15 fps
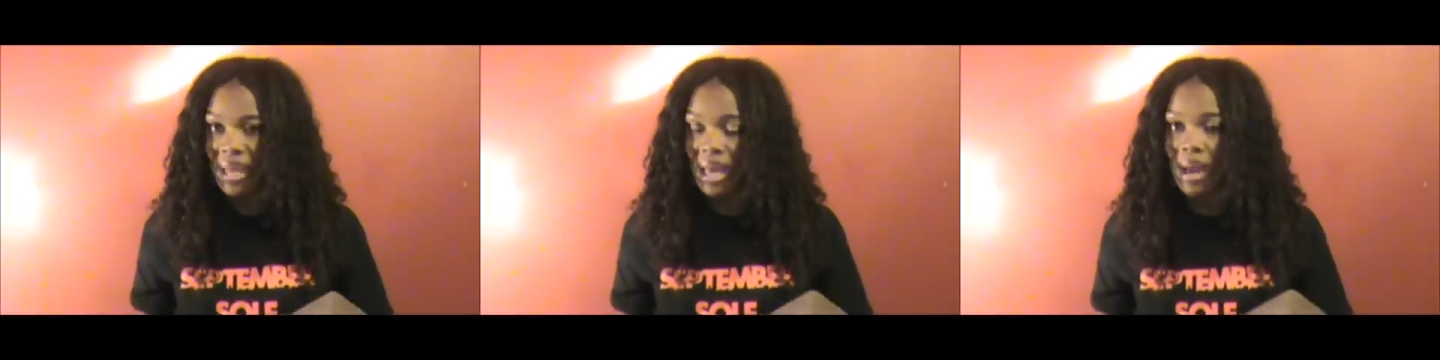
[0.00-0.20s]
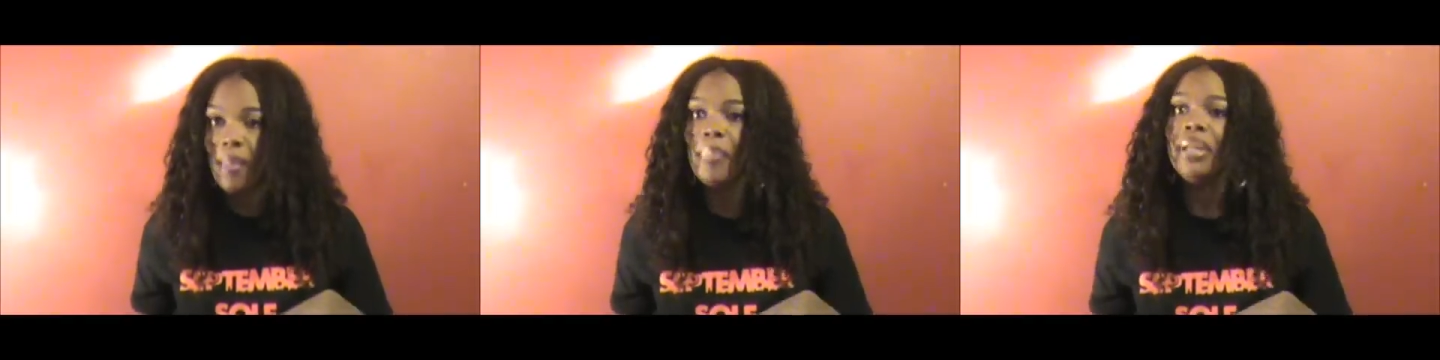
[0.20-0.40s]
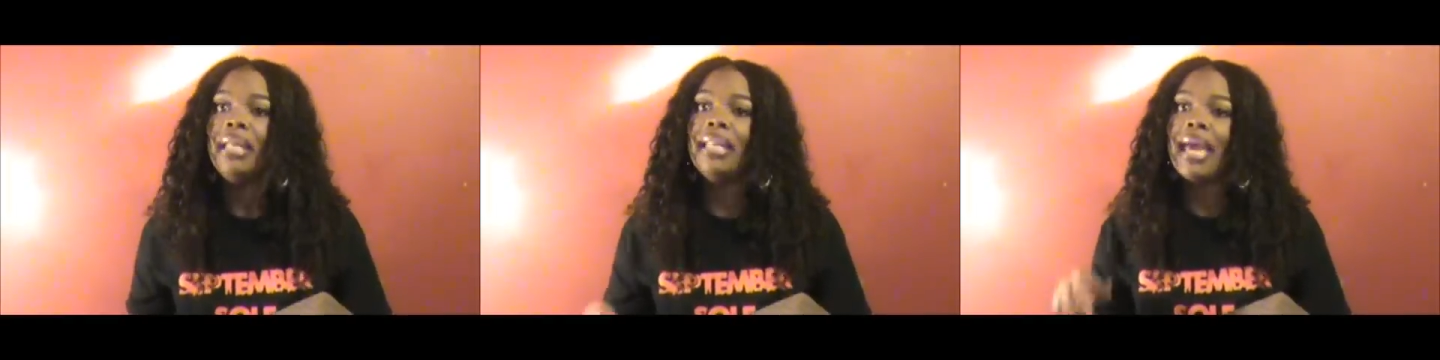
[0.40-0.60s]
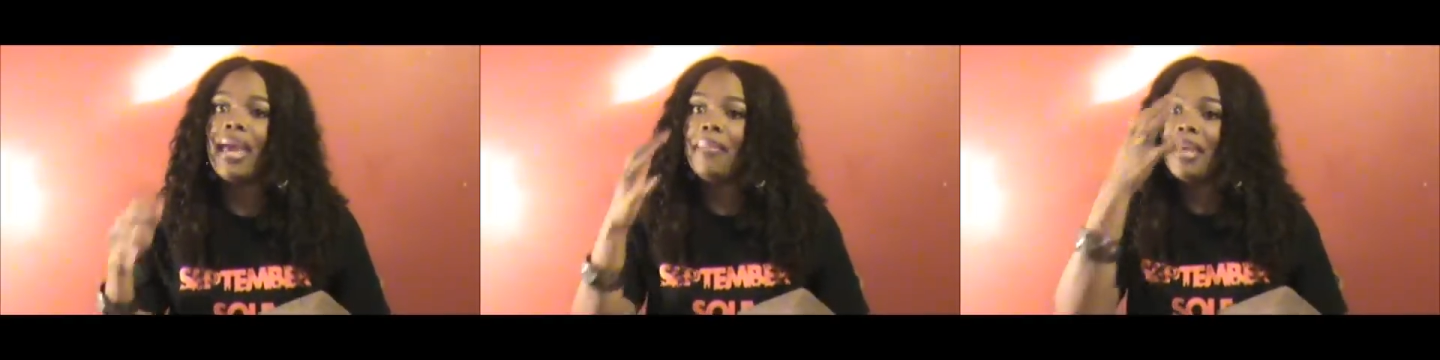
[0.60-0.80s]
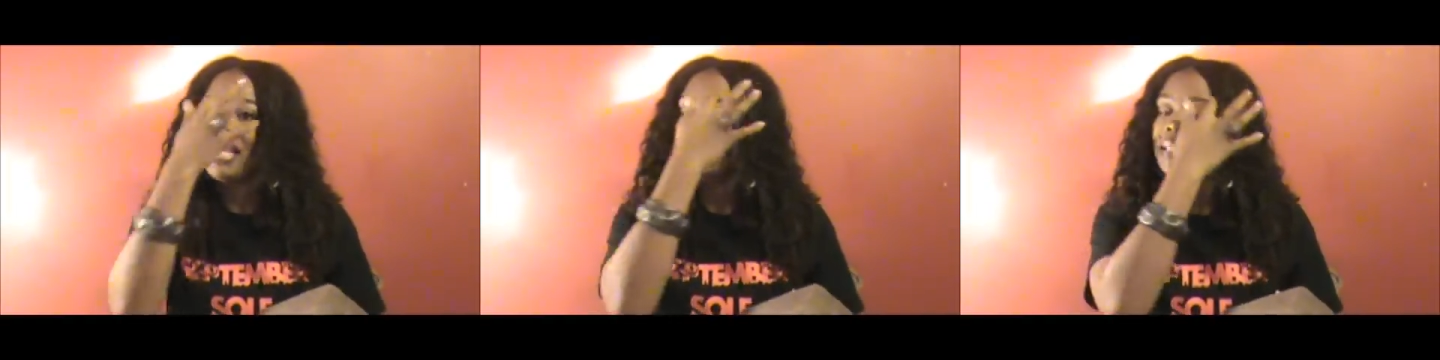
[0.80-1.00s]
the company
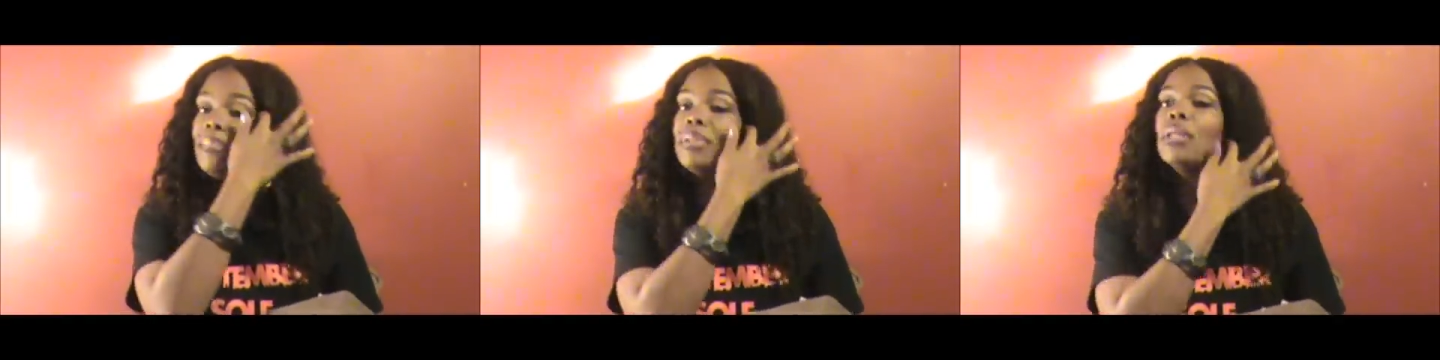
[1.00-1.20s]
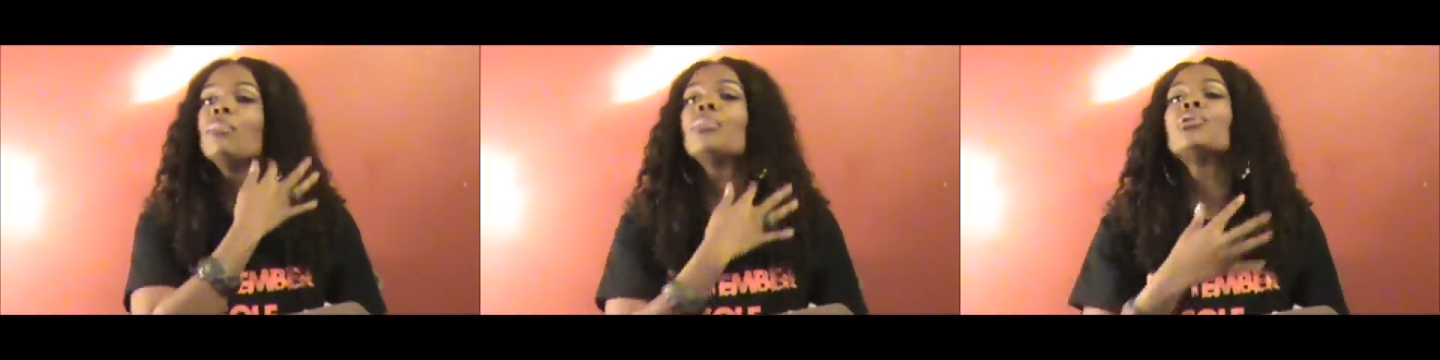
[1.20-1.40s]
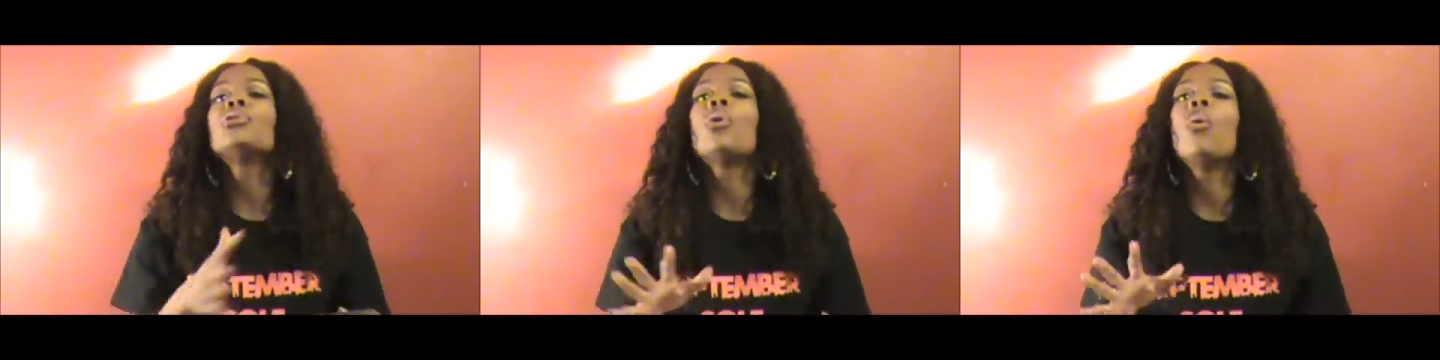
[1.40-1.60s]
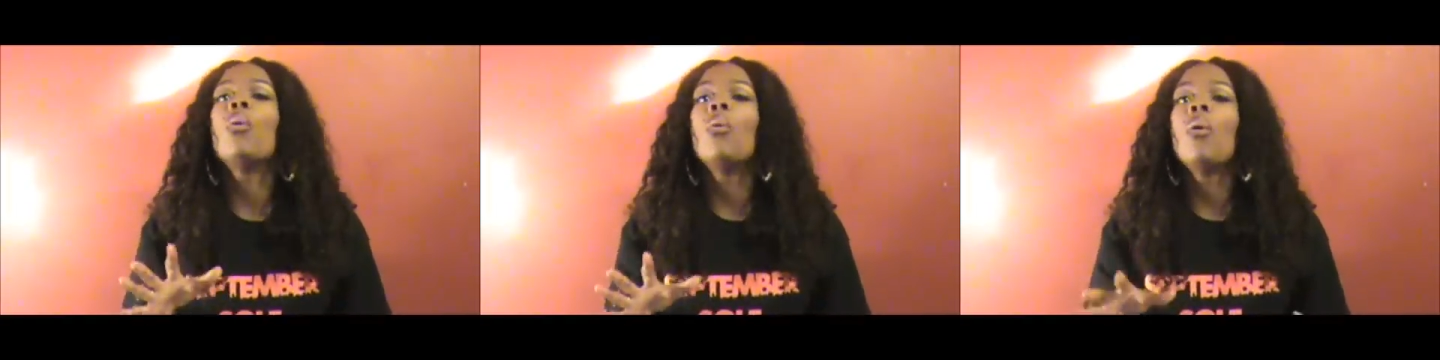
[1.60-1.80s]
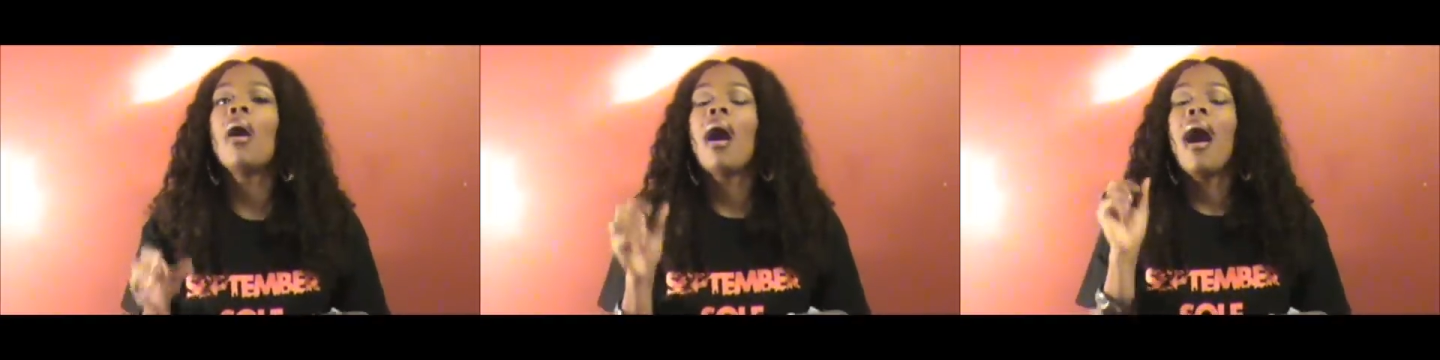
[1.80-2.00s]
name is September
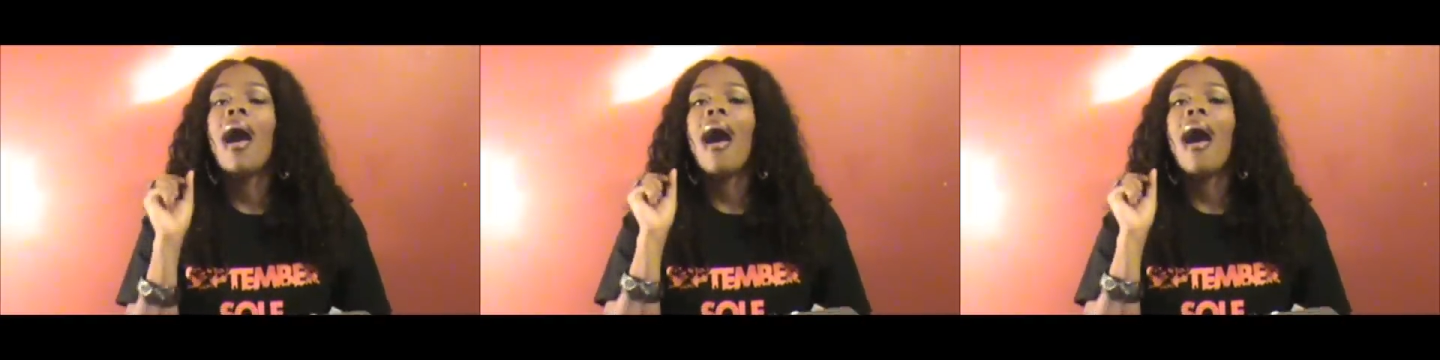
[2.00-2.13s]
Soul.